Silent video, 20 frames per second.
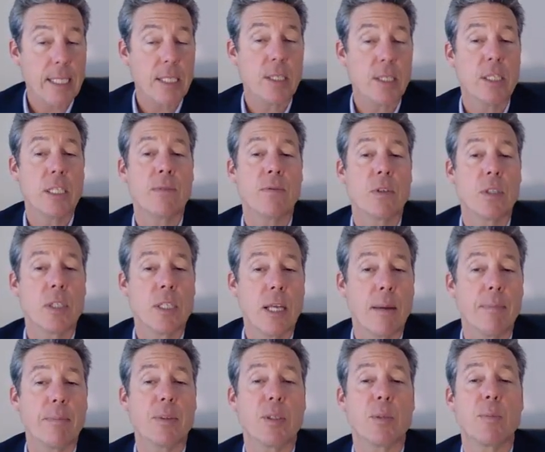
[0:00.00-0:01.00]
licenses
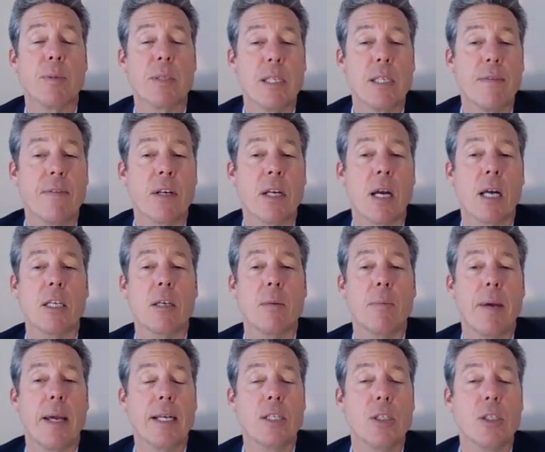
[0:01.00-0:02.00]
for specific
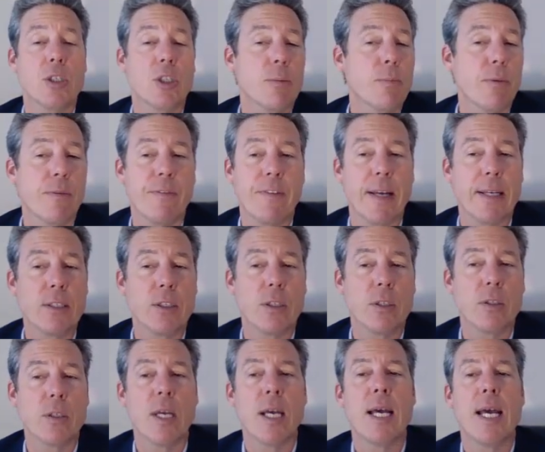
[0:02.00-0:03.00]
occupations or
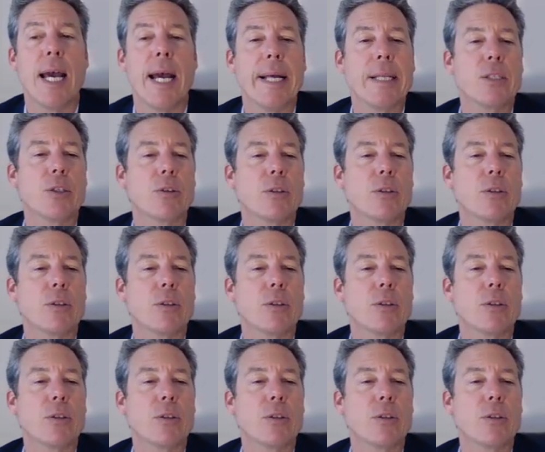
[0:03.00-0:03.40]
professions,